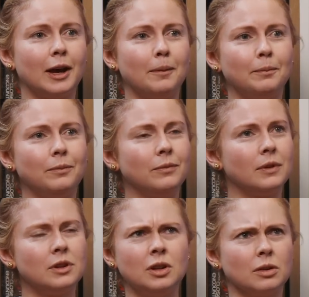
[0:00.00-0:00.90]
it
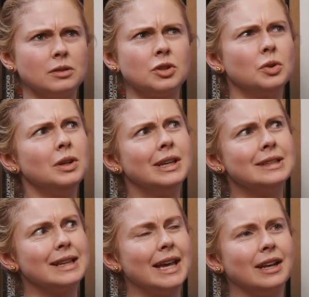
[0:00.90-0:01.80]
was 2
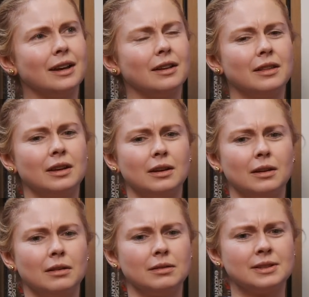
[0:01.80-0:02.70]
years later,
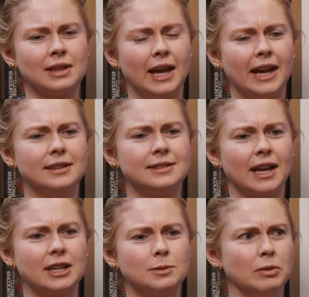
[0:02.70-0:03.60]
the slide
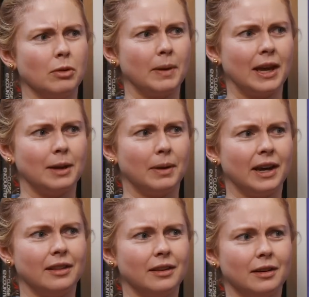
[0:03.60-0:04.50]
started to be repaired
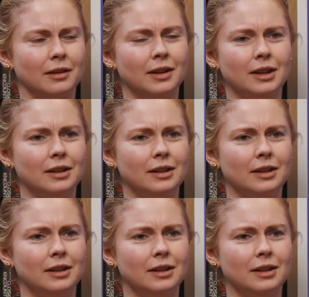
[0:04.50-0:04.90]
by the